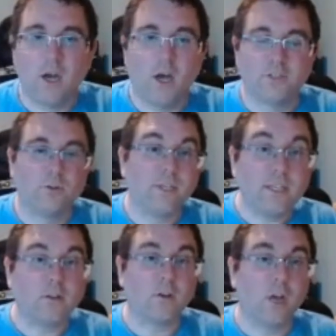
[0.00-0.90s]
So
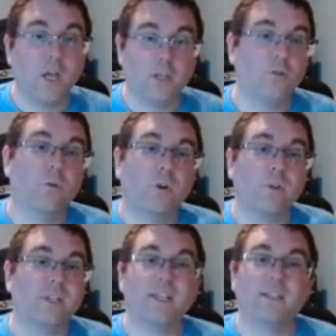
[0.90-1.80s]
either you are
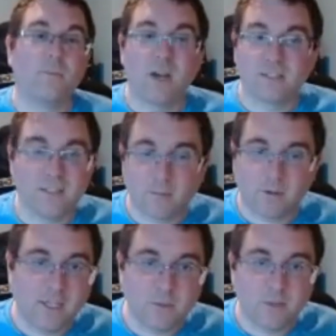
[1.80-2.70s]
going to get the box topper
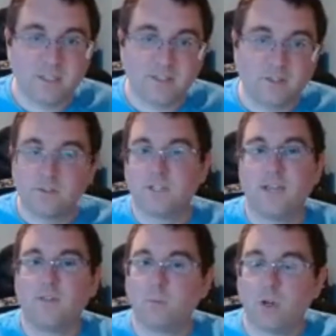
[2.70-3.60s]
anyways and you're
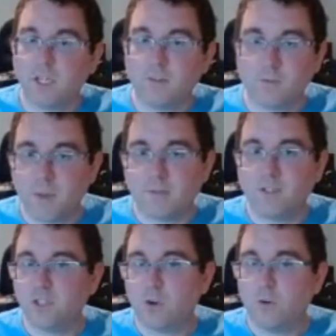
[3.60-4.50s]
saving money from having
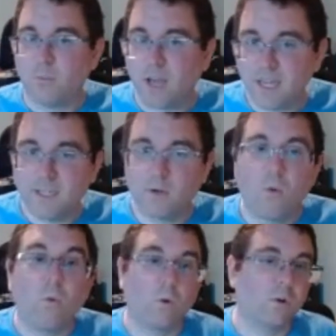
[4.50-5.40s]
to go and buy it,
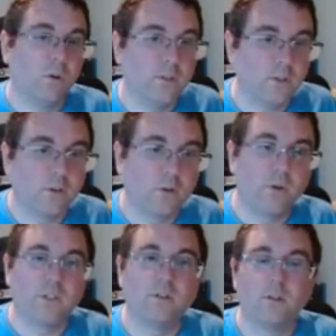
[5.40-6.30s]
or you're
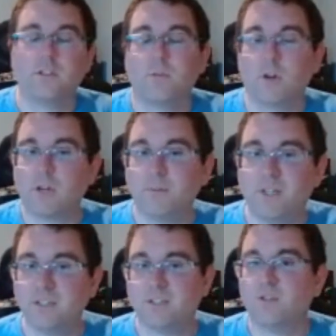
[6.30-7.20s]
going to onto the
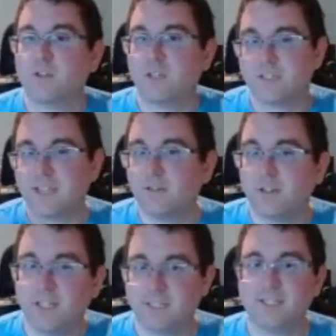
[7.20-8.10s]
marketplace and you're going to sell
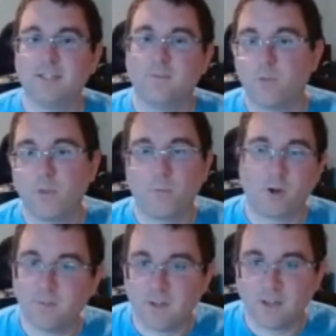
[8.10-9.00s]
it and get the
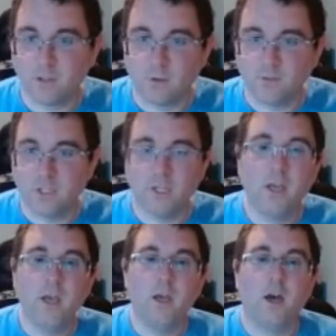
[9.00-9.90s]
market value of it.
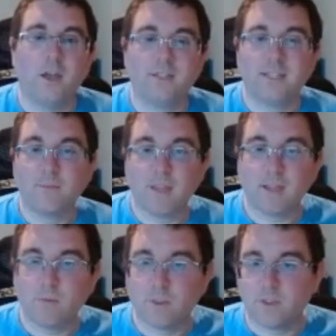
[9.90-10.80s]
Same thing
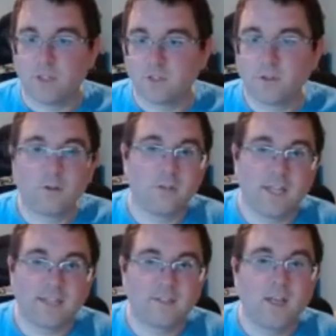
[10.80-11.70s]
with the starter
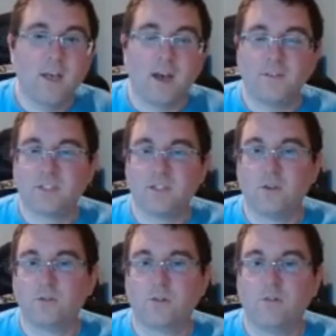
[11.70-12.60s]
decks. Obviously
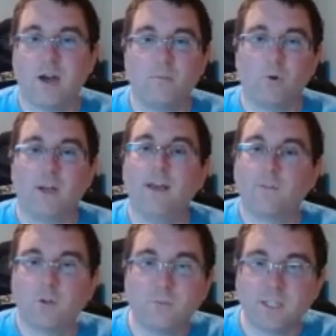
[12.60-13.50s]
those are a lot more
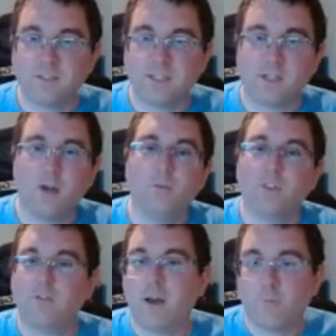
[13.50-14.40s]
effort because they come with a
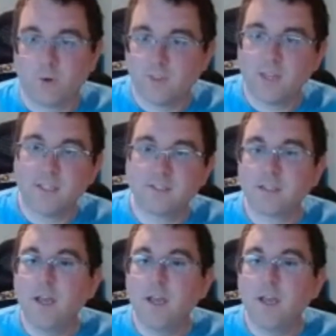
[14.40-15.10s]
lot more things.